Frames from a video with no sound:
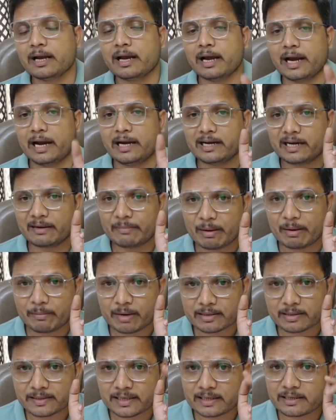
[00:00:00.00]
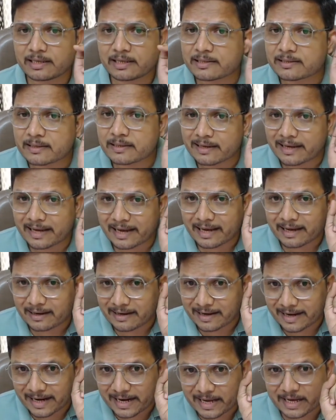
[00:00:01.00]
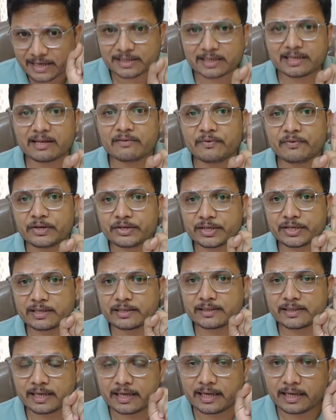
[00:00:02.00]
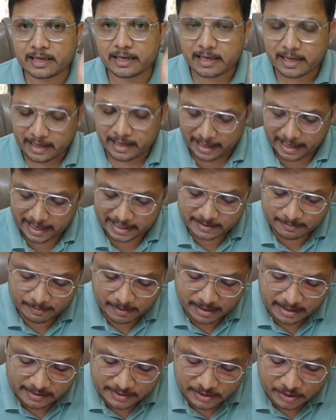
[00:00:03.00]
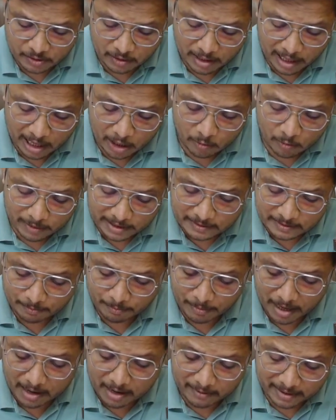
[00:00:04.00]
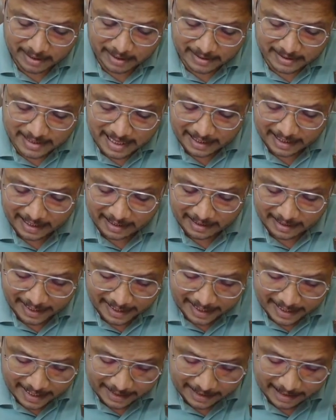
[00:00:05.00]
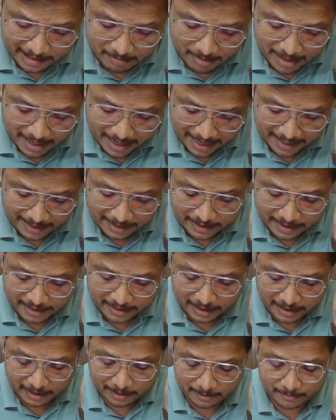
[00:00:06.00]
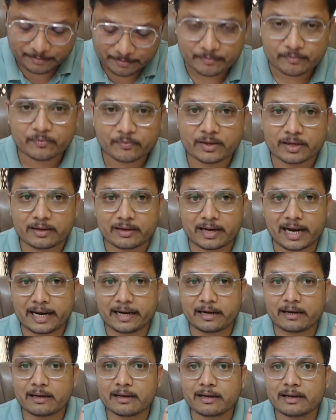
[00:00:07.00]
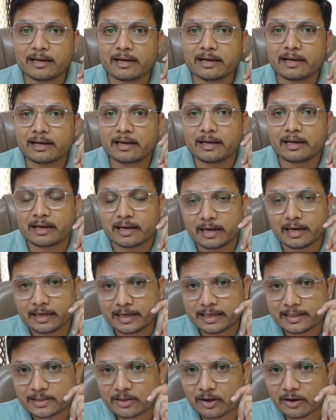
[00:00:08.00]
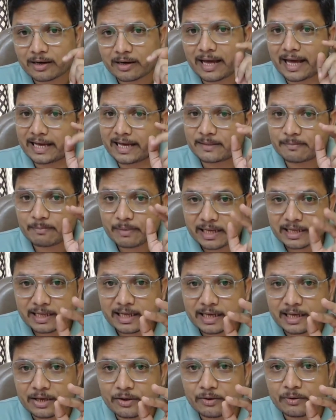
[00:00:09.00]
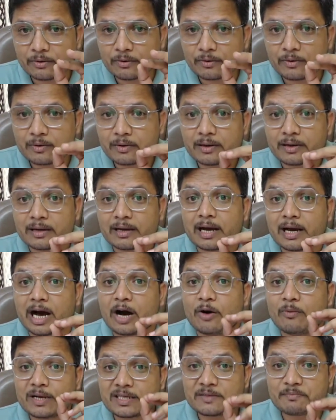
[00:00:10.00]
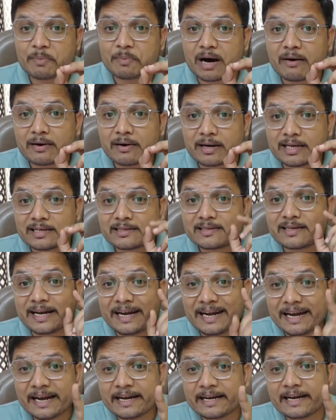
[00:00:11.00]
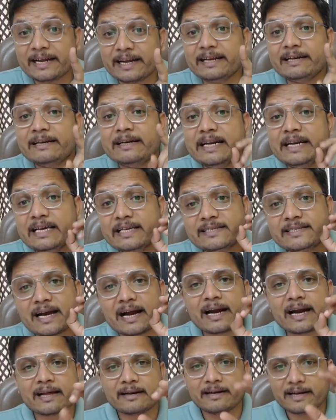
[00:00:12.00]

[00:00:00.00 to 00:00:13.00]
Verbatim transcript: And remember, see, this radiation efficiency explains you how much power is getting radiated by antenna, right? It is not explaining you how much power is radiated in desired